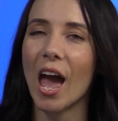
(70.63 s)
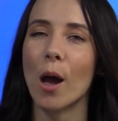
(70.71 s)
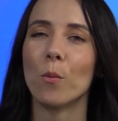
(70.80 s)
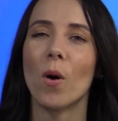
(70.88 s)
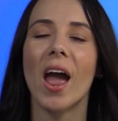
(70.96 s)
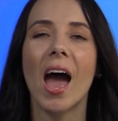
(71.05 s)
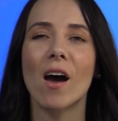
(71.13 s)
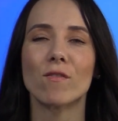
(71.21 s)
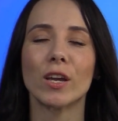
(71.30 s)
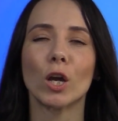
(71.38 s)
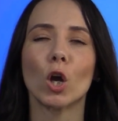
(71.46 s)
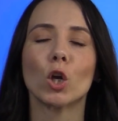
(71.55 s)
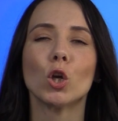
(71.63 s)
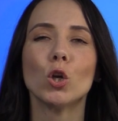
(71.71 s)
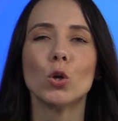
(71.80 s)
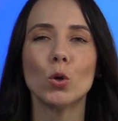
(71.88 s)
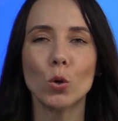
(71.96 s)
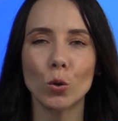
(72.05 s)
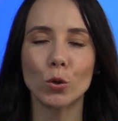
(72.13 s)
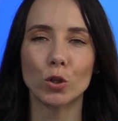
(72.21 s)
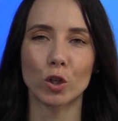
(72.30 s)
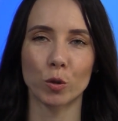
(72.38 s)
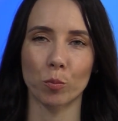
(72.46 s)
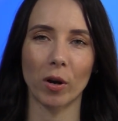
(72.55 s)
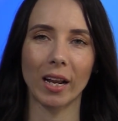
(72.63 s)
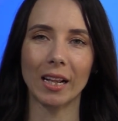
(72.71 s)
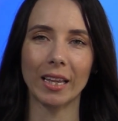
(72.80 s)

and we're having a huge spring